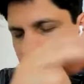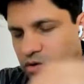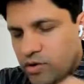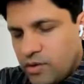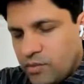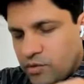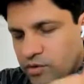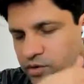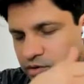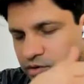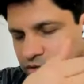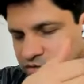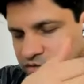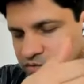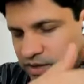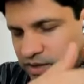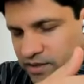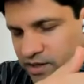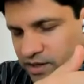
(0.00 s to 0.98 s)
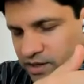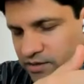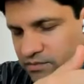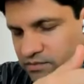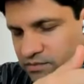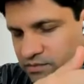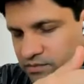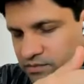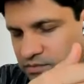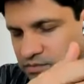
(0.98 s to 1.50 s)
Oh, I'm going to lose my
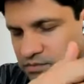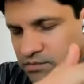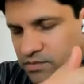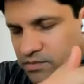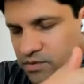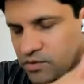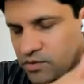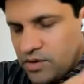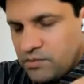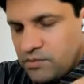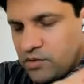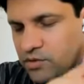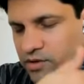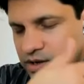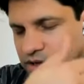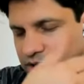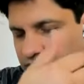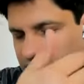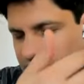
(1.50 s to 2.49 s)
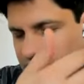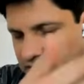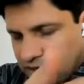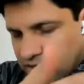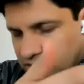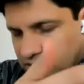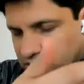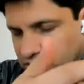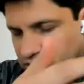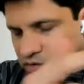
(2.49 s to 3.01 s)
thumb. Oh, I'm going to get
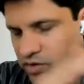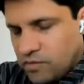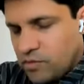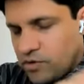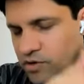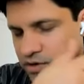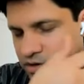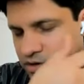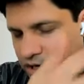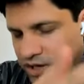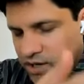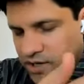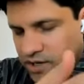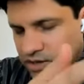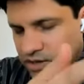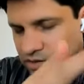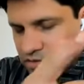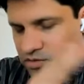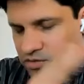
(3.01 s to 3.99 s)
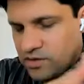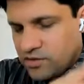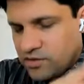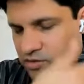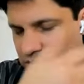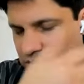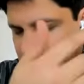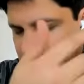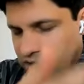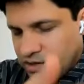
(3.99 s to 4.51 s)
infected. Oh, I'm going to die. Oh, there's
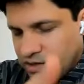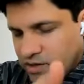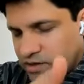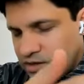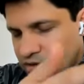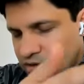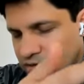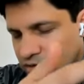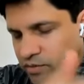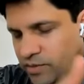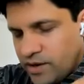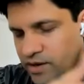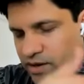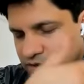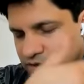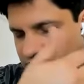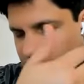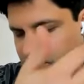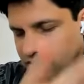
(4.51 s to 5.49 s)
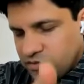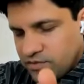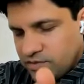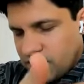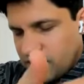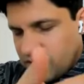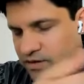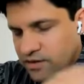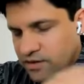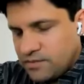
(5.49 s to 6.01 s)
nobody here. Oh, my life is so
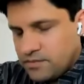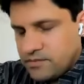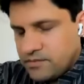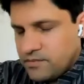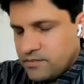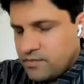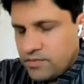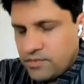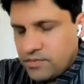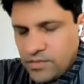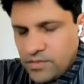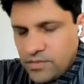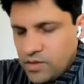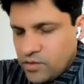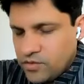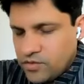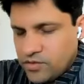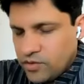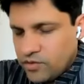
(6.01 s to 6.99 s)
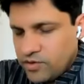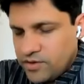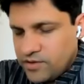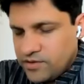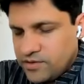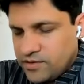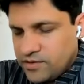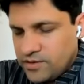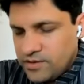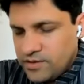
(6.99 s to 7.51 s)
sad. No
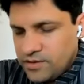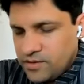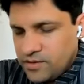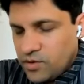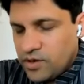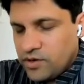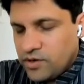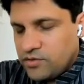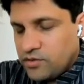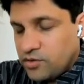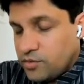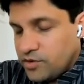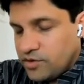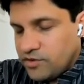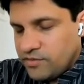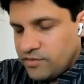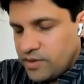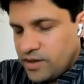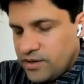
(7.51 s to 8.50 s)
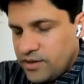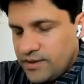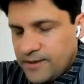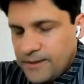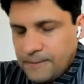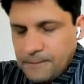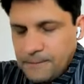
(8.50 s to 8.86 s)
stories. Oh, how stupid of me.